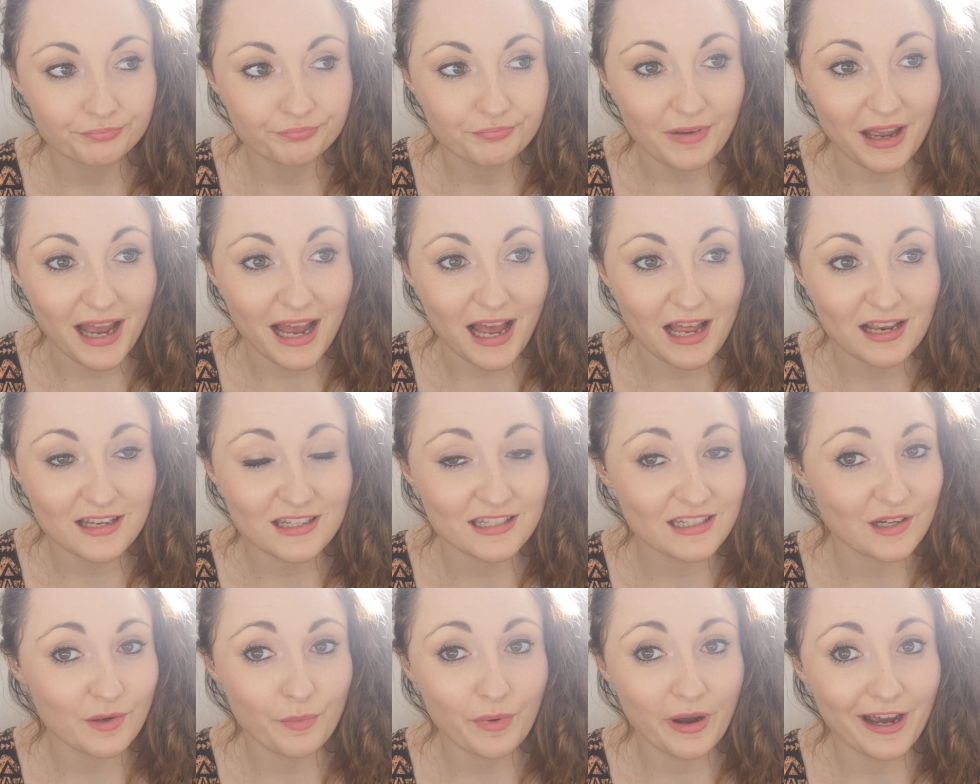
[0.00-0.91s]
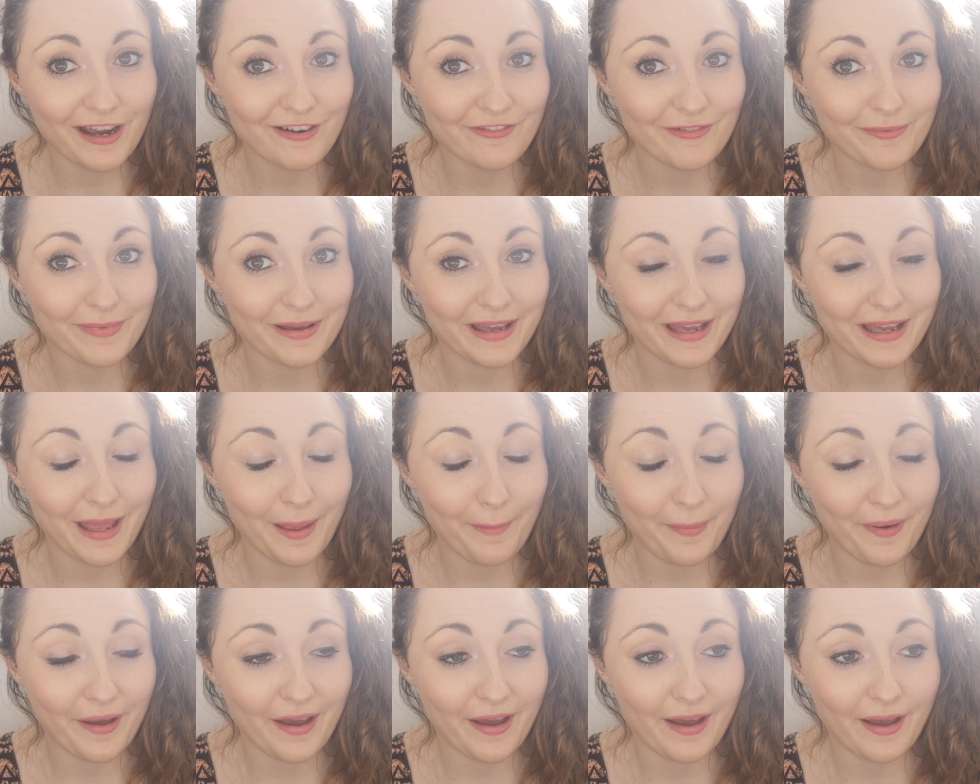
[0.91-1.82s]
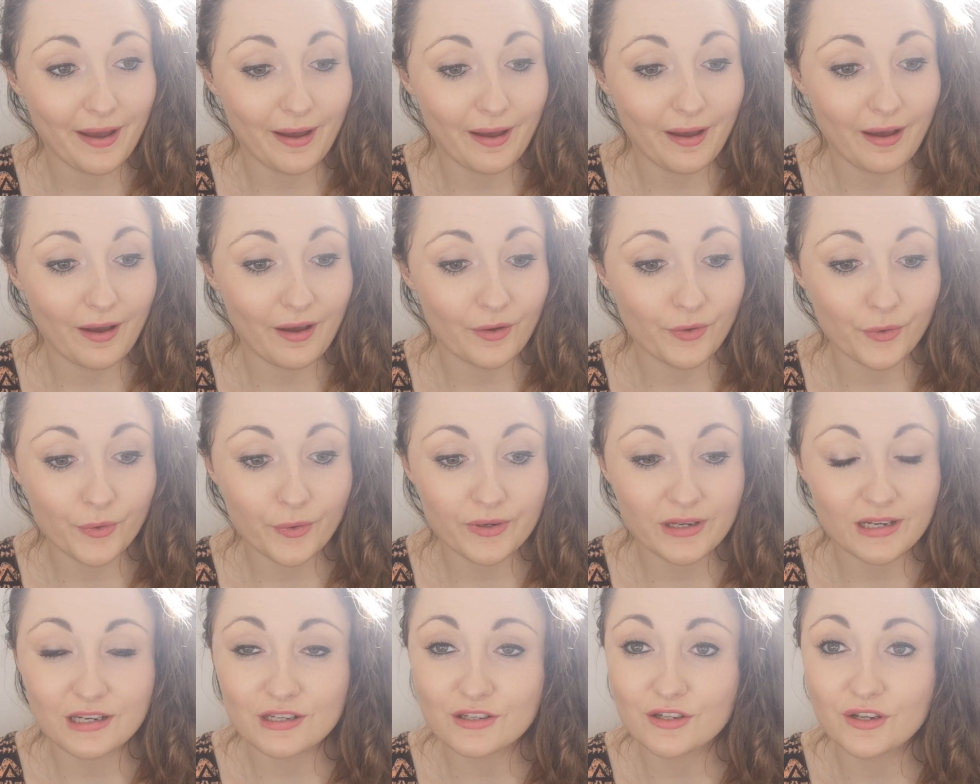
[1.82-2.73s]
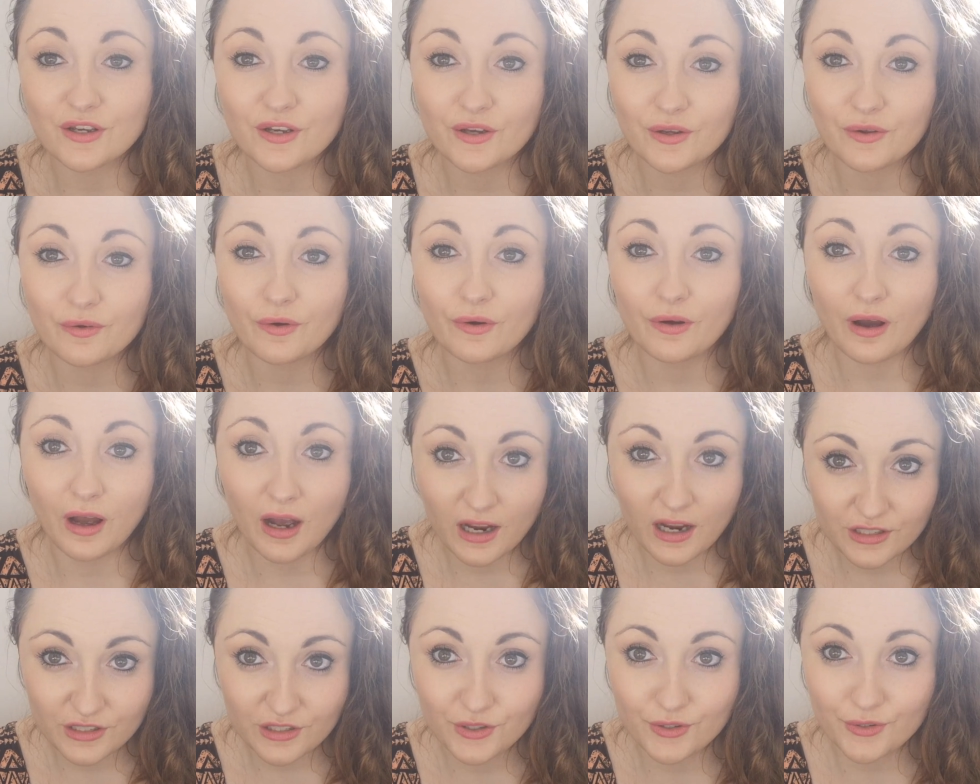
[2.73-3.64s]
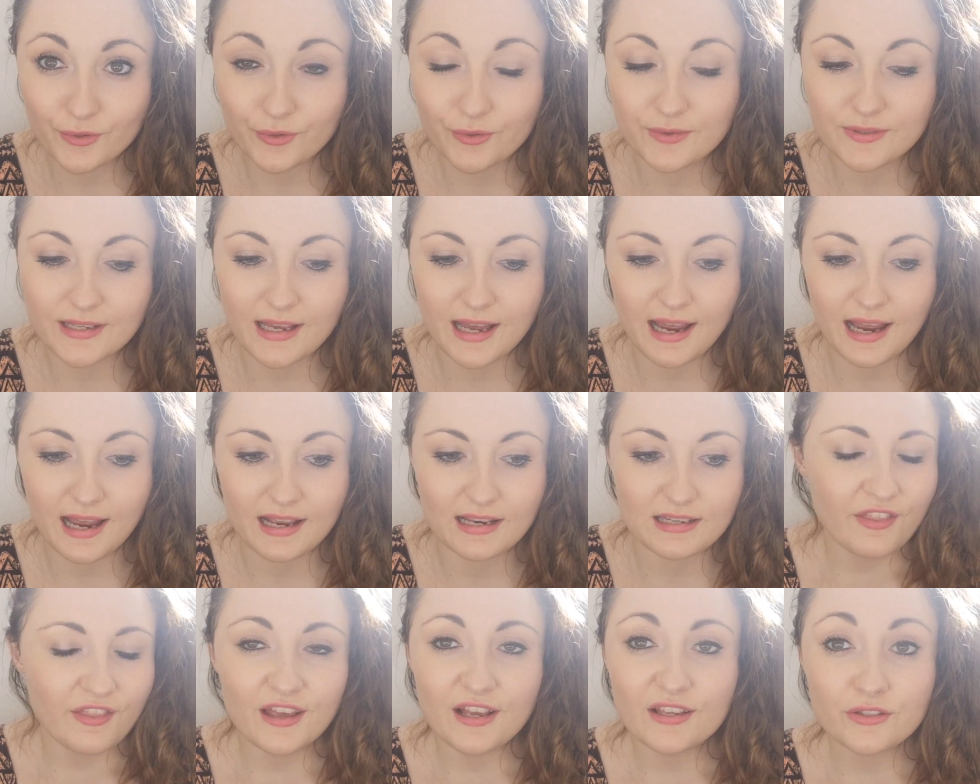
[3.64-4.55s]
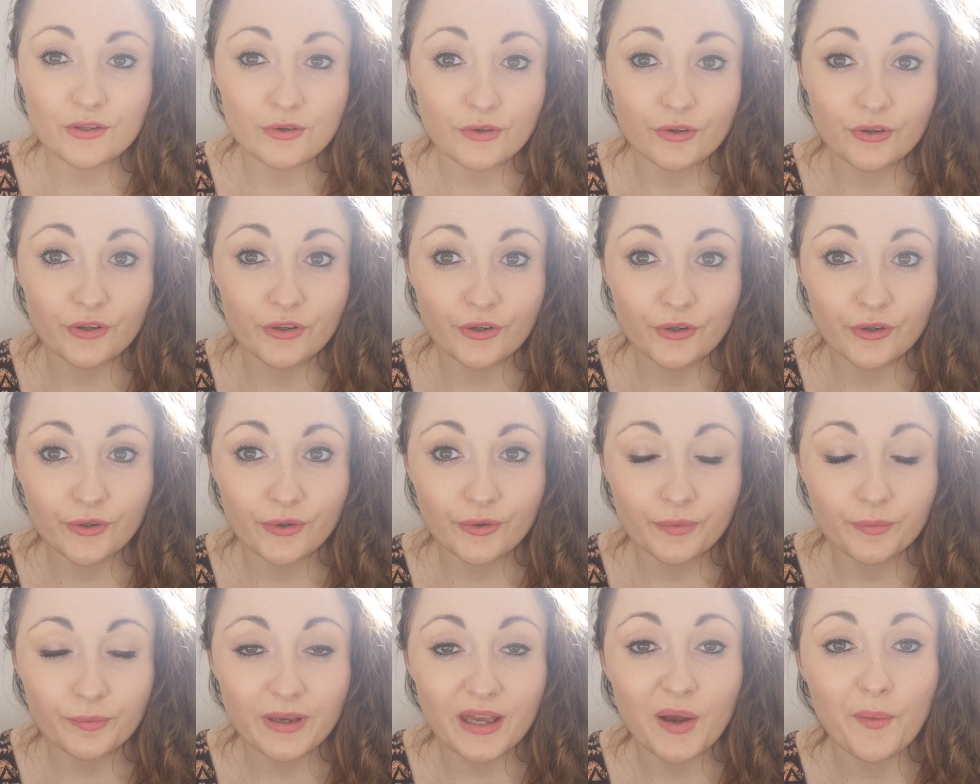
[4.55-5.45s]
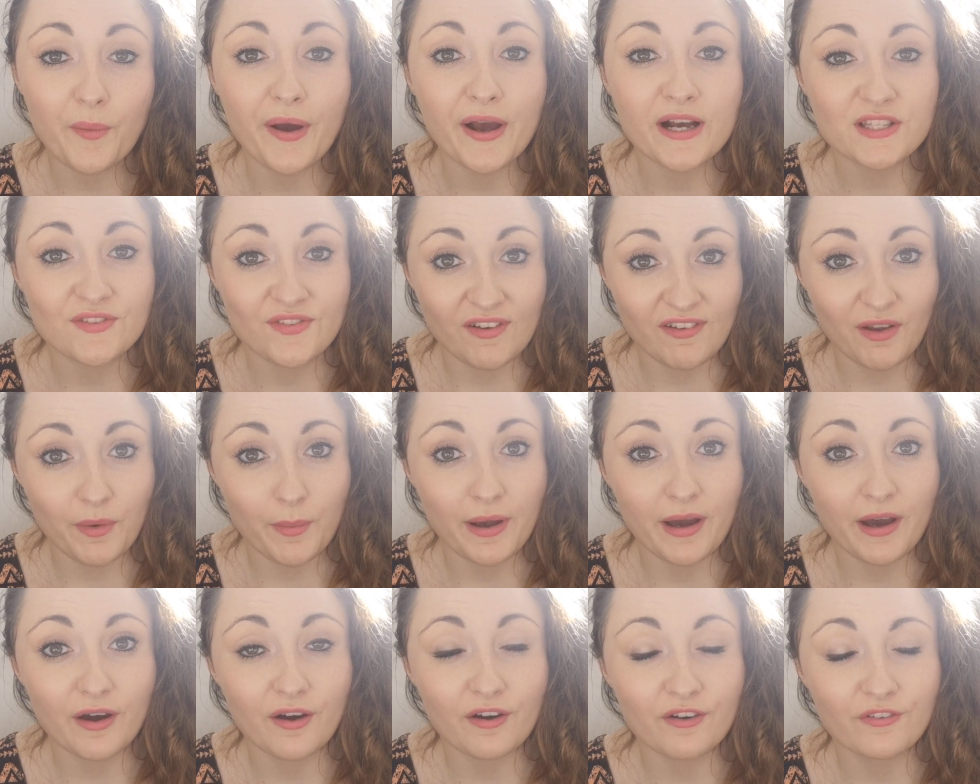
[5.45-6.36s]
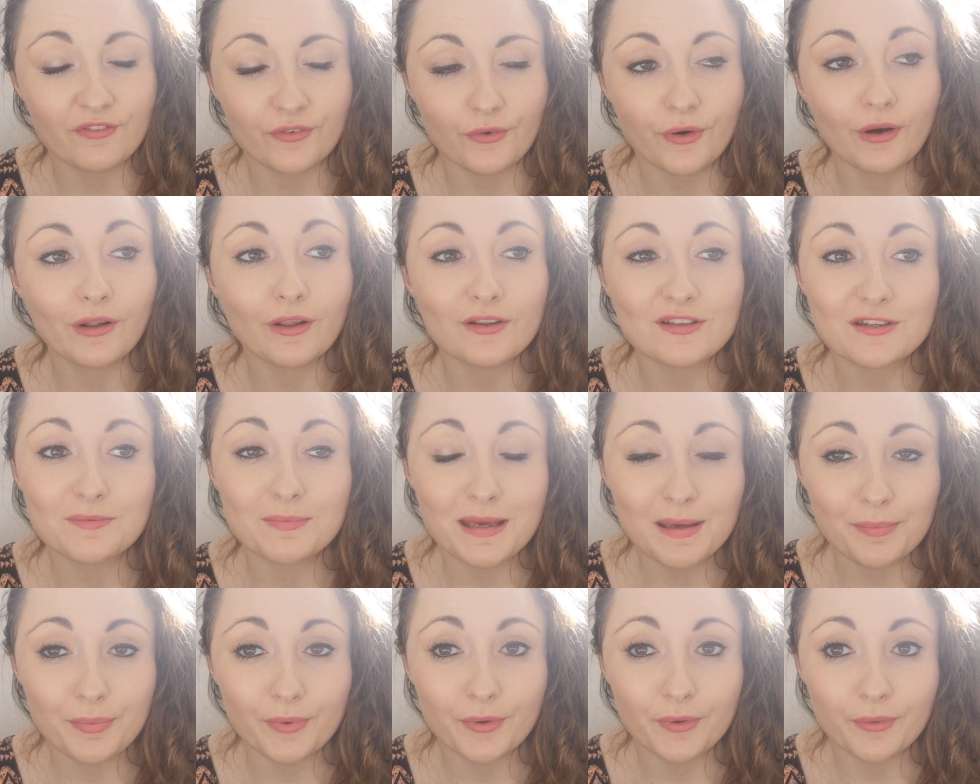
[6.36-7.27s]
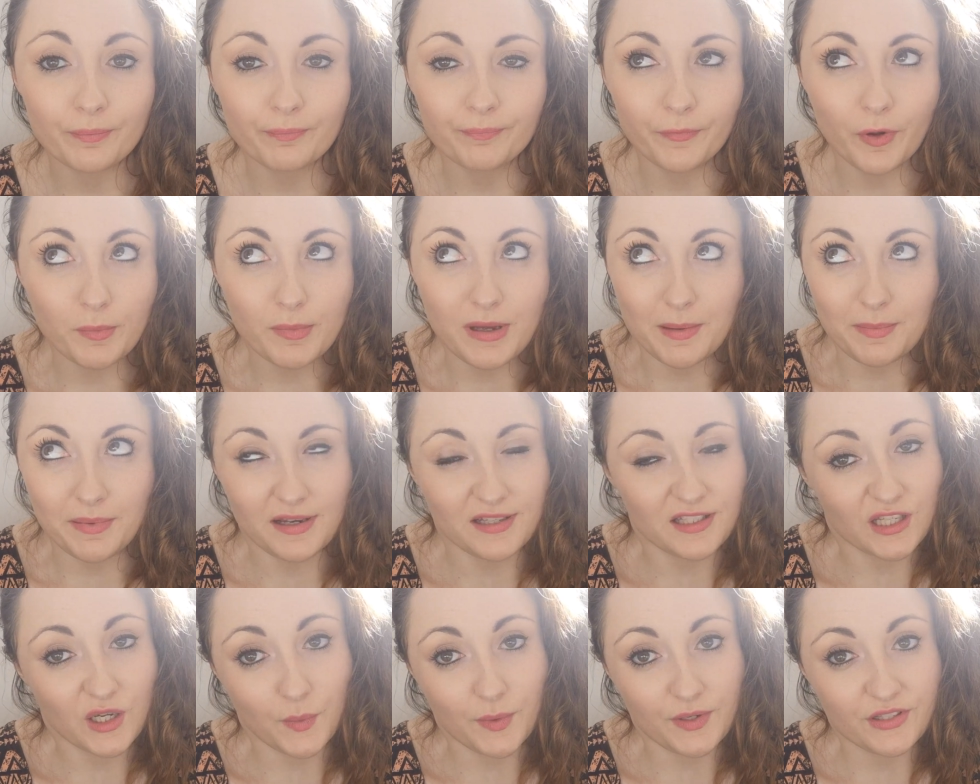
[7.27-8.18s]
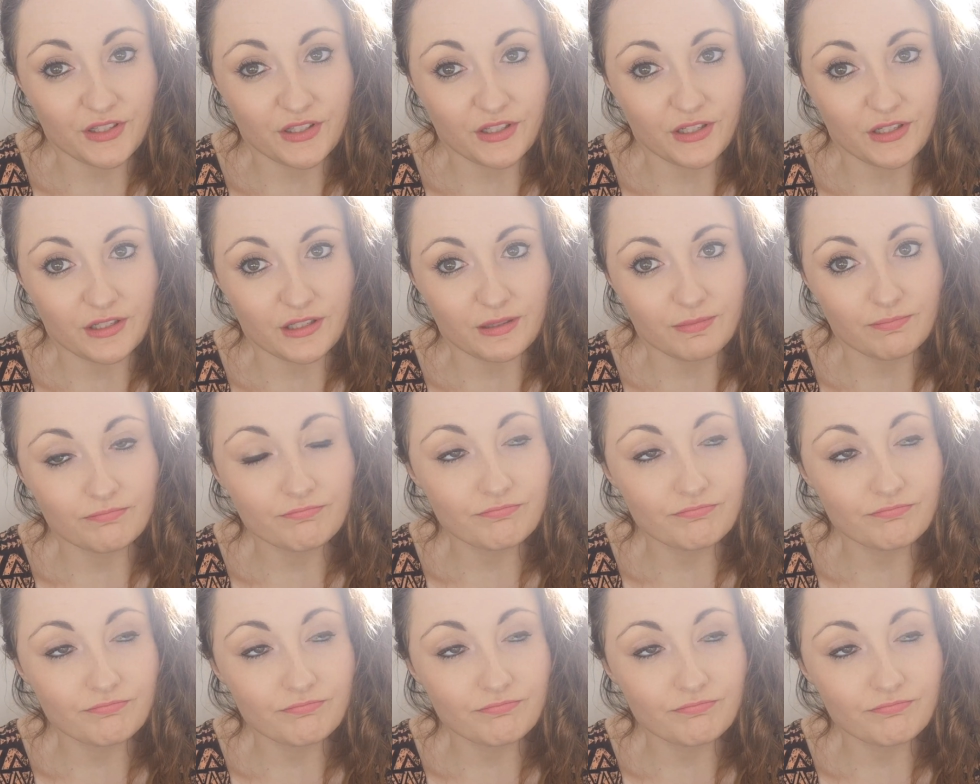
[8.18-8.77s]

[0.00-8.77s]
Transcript: And it didn't work for me, but according to articles and things on Google, it works very well for a lot of people. Or maybe it's a coincidence.